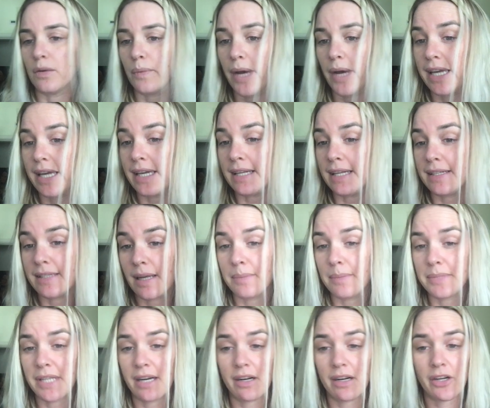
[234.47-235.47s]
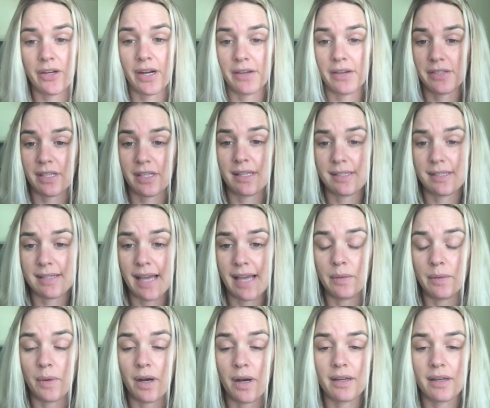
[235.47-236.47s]
way he dumped Herr Kraus on the
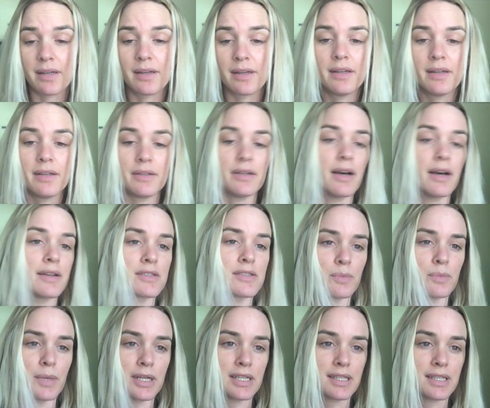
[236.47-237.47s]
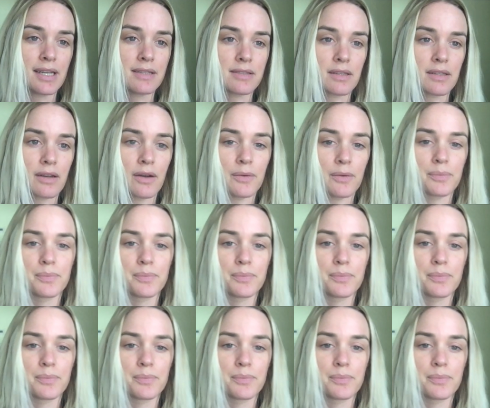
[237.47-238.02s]
sidewalk not so many days ago.